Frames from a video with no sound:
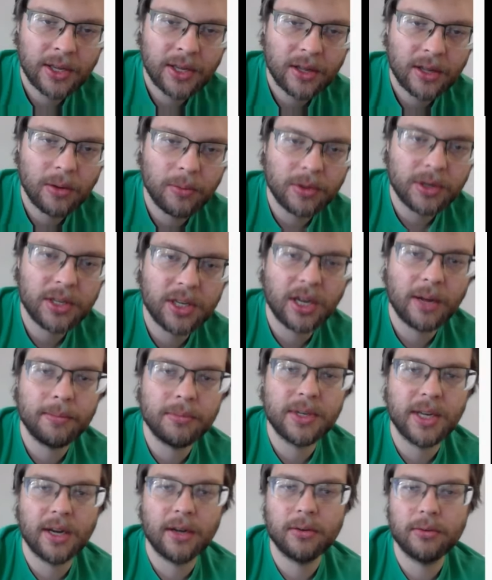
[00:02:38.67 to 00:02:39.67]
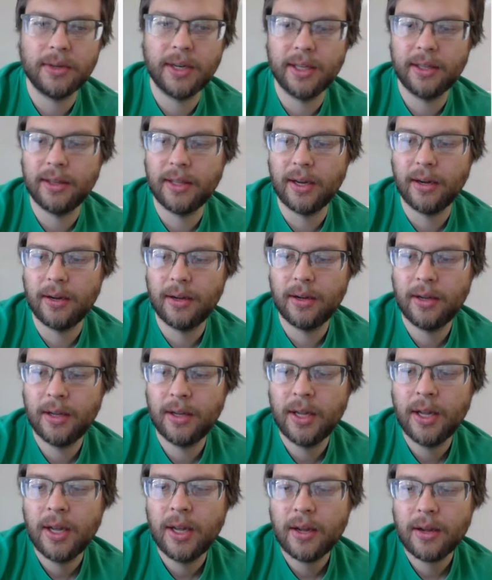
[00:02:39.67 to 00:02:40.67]
it would come down right there.
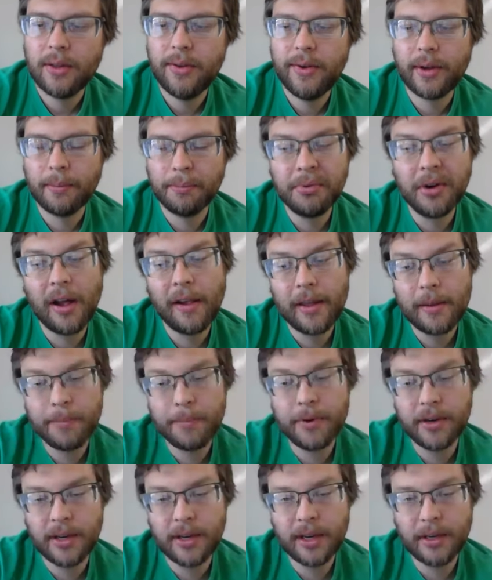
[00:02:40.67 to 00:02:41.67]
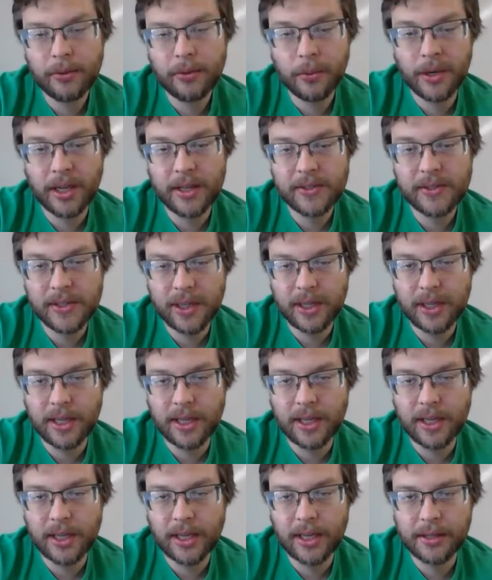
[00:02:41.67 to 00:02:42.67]
You can probably predict when it's going to
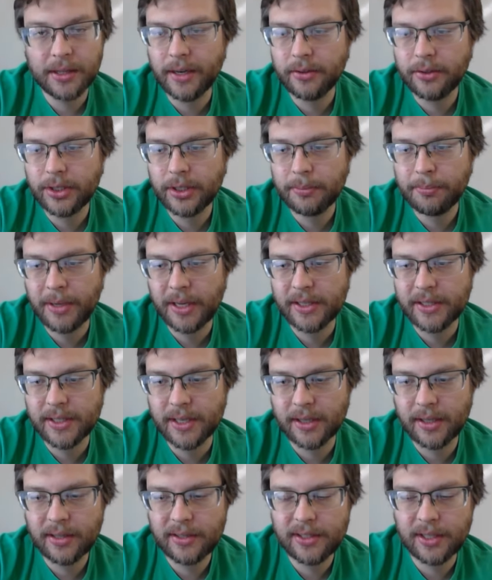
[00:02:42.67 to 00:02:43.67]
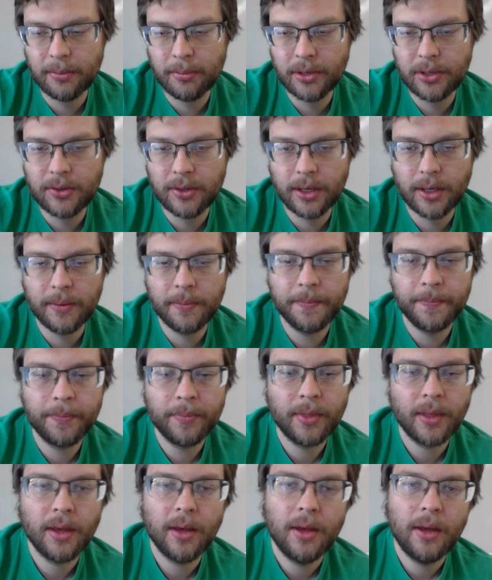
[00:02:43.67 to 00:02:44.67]
hit the ground just based on the symmetry.
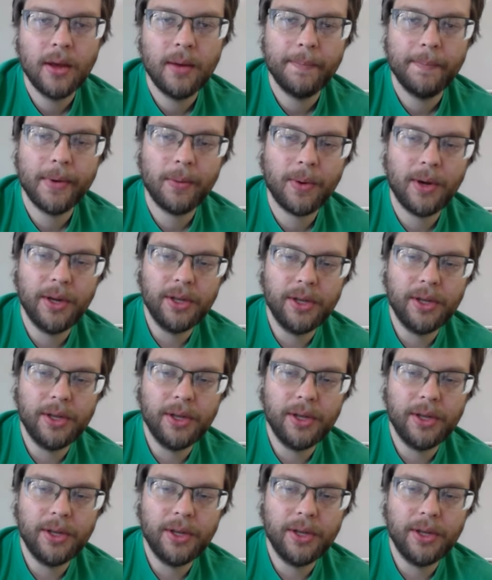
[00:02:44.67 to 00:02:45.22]
But what